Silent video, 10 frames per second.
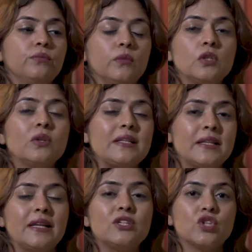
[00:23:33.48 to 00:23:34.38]
So that's
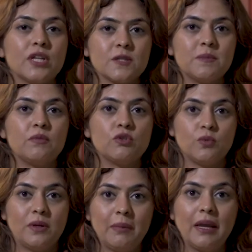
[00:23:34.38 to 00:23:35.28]
an adjustment which
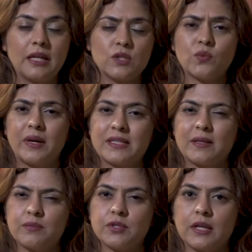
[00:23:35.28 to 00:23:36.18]
we make. It's very
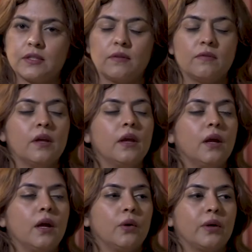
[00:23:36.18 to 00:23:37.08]
subjective.
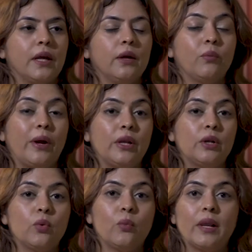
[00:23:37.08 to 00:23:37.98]
Okay, while
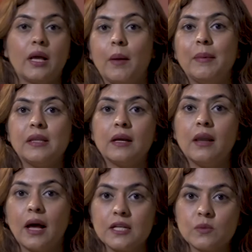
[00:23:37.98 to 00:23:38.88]
you will come in the
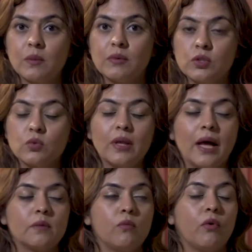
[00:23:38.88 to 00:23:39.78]
class, we will do
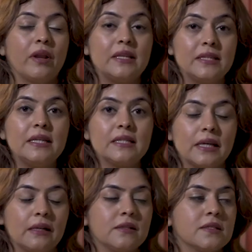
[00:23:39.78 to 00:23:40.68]
that more in
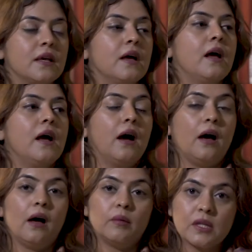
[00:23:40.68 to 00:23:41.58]
details.
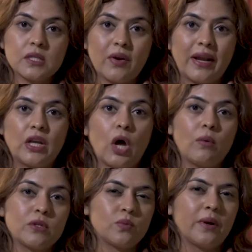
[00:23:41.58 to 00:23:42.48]
This right now
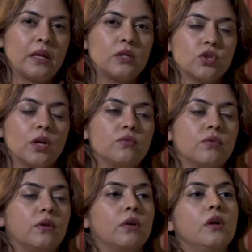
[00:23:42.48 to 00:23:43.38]
was very
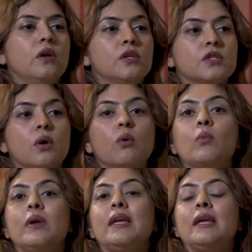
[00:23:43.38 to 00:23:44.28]
general. So
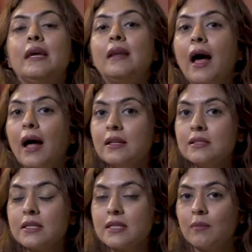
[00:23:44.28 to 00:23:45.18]
we
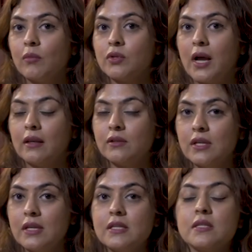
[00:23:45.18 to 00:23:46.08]
enhance the
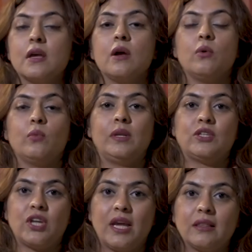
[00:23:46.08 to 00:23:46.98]
submodalities, we
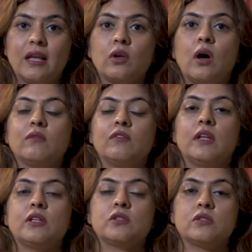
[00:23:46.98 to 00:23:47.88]
take that
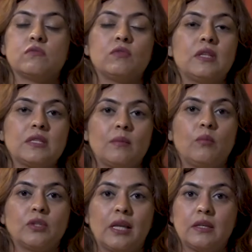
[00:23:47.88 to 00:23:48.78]
confidence with the
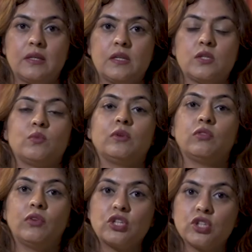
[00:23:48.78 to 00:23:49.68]
submodalities, we
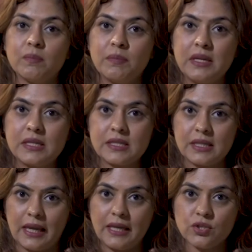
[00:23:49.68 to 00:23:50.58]
reach the peak
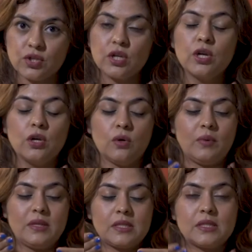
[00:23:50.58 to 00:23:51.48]
state,
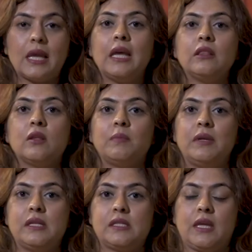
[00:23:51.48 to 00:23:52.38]
we stay in the
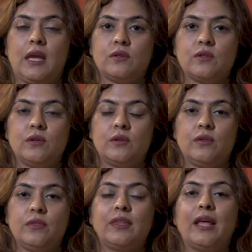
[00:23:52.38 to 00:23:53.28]
peak state,
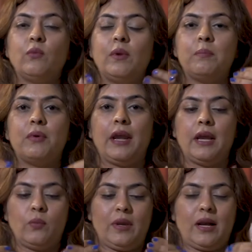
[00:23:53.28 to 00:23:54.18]
then we
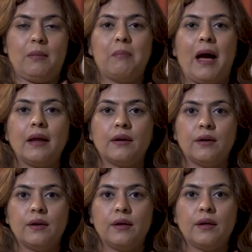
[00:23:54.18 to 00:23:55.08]
break, we come back,
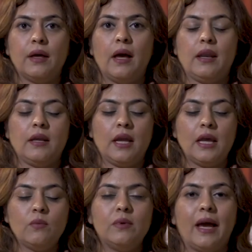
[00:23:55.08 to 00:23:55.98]
and
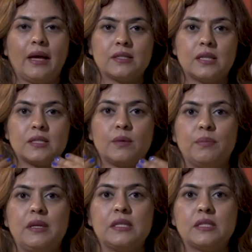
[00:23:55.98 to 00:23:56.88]
again we access the
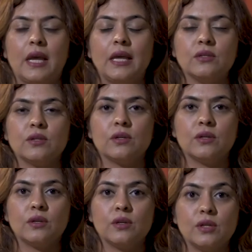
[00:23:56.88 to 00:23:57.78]
peak state,
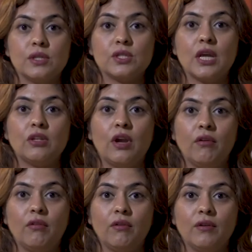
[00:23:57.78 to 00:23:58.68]
stay there,